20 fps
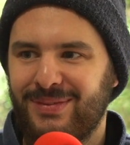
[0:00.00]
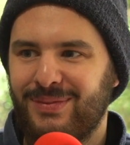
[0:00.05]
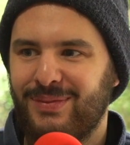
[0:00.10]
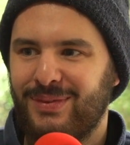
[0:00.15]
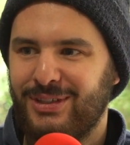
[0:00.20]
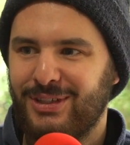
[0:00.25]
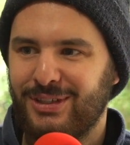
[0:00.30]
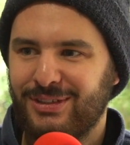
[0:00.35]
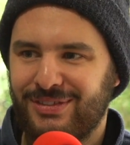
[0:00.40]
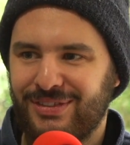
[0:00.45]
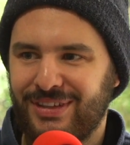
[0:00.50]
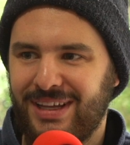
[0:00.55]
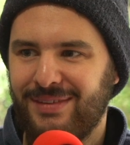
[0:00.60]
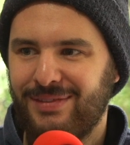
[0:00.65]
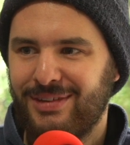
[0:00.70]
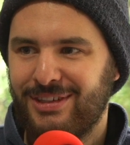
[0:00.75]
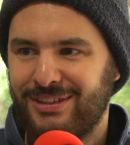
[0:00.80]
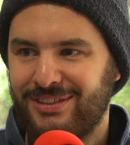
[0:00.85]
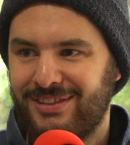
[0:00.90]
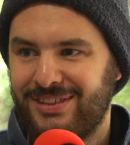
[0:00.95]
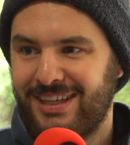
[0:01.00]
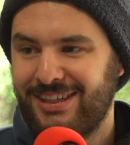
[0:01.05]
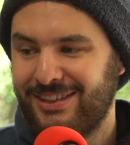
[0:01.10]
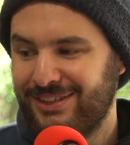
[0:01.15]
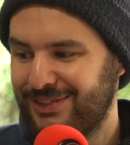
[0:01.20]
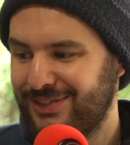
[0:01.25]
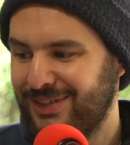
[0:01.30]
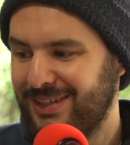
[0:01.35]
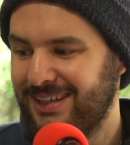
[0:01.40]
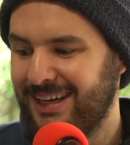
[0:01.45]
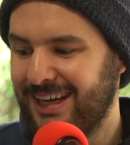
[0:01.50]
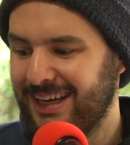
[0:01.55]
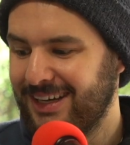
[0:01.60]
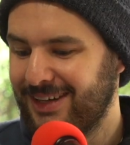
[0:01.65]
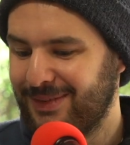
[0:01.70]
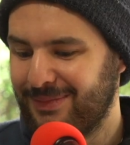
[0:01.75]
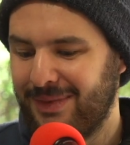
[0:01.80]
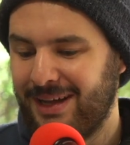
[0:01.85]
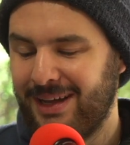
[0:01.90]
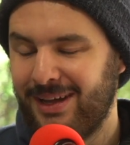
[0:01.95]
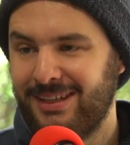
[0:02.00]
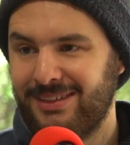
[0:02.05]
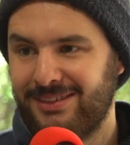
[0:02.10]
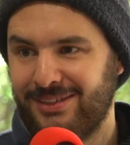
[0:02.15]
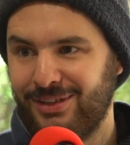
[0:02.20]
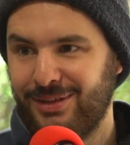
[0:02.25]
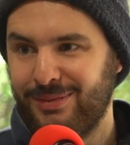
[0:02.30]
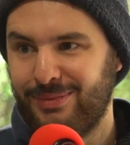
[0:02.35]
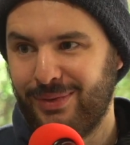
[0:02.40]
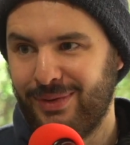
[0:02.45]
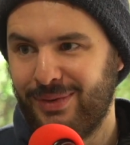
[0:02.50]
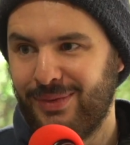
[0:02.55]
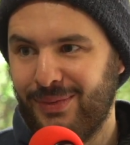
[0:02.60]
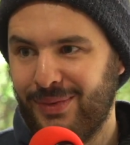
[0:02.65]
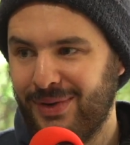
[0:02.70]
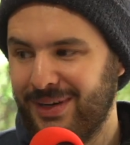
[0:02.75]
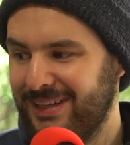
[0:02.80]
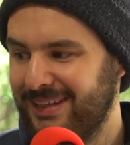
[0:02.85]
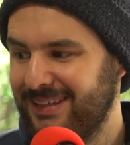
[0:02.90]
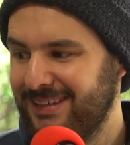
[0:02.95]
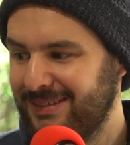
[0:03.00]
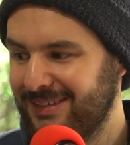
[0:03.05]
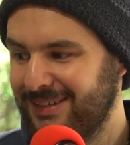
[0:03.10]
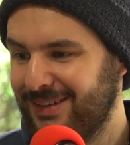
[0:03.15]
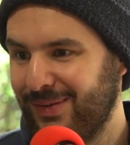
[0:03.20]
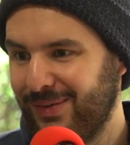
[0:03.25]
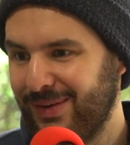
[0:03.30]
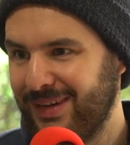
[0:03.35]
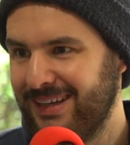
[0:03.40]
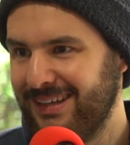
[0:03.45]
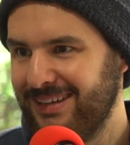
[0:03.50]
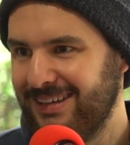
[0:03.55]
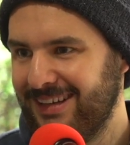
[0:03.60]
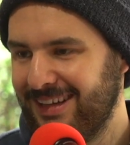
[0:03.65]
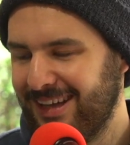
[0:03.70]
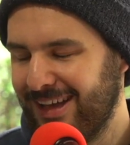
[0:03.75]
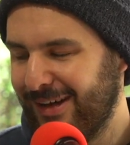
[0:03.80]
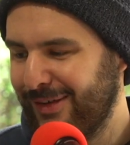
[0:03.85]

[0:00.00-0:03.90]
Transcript: When you're slaving on the side of the street and I got my 0.1 coin, I'll